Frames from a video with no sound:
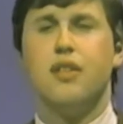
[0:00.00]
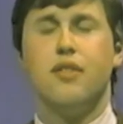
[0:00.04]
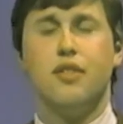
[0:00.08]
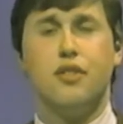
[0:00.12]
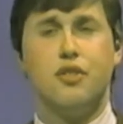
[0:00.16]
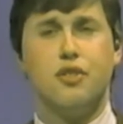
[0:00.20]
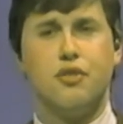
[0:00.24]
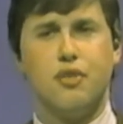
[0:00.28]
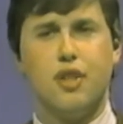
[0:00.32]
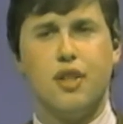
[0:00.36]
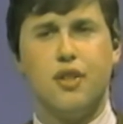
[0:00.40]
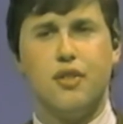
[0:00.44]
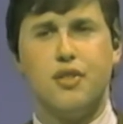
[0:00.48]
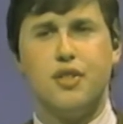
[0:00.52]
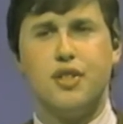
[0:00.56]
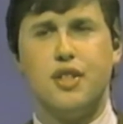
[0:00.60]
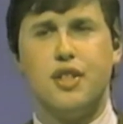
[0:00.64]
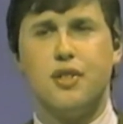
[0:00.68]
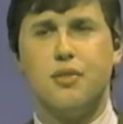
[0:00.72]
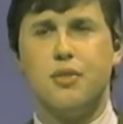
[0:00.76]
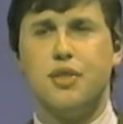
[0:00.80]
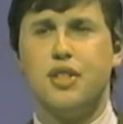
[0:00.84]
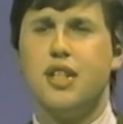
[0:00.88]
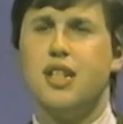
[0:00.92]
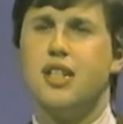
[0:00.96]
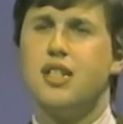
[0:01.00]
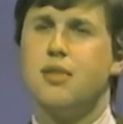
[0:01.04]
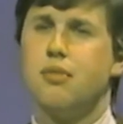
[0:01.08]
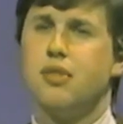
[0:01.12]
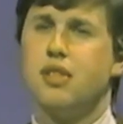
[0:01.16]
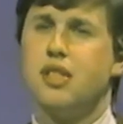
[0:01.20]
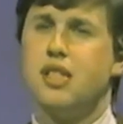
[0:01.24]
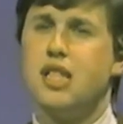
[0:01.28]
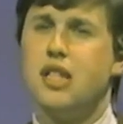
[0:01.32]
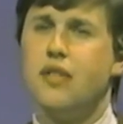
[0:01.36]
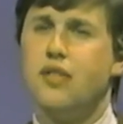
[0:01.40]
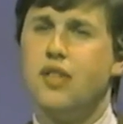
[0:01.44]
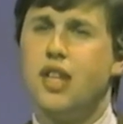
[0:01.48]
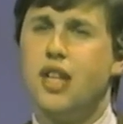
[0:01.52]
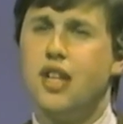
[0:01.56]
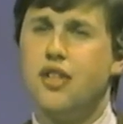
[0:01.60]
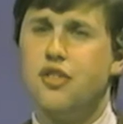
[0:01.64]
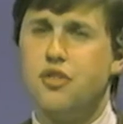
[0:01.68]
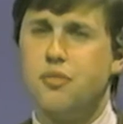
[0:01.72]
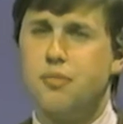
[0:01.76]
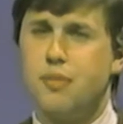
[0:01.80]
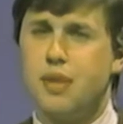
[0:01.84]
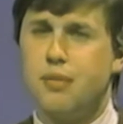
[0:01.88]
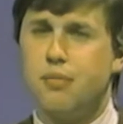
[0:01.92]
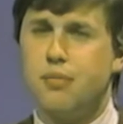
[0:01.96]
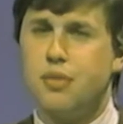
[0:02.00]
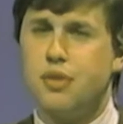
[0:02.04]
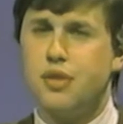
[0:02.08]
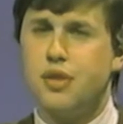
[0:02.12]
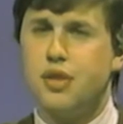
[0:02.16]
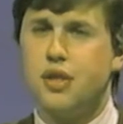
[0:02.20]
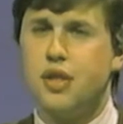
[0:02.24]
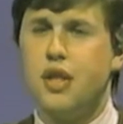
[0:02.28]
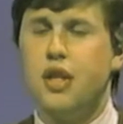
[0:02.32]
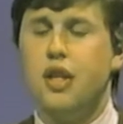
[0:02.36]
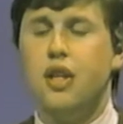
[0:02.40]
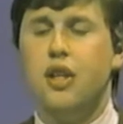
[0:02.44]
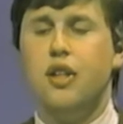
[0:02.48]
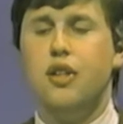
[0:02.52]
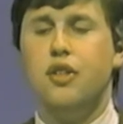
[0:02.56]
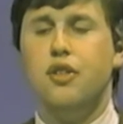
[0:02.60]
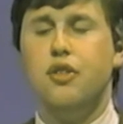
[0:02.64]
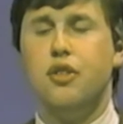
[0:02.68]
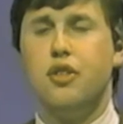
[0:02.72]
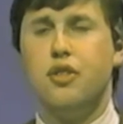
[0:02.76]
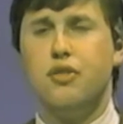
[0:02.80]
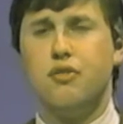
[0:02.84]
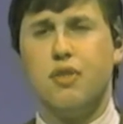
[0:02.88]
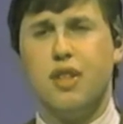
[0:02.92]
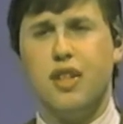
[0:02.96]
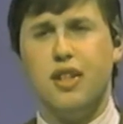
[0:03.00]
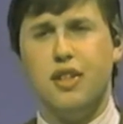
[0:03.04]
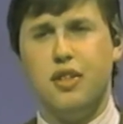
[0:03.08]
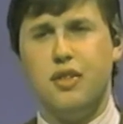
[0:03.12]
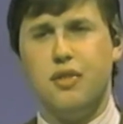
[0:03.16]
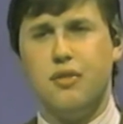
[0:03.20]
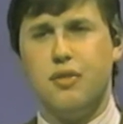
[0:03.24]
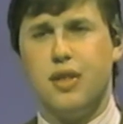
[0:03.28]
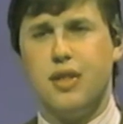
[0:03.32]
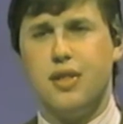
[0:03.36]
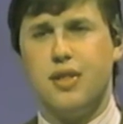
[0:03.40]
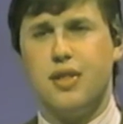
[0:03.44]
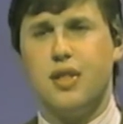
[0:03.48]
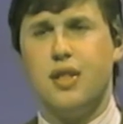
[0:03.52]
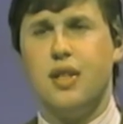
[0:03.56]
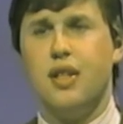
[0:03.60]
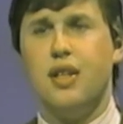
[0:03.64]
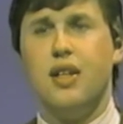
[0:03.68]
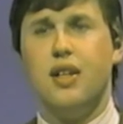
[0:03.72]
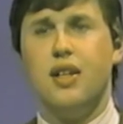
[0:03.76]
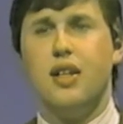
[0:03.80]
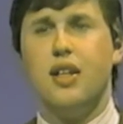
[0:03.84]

the Toronto Centre, which has about 700 members, you can write to us,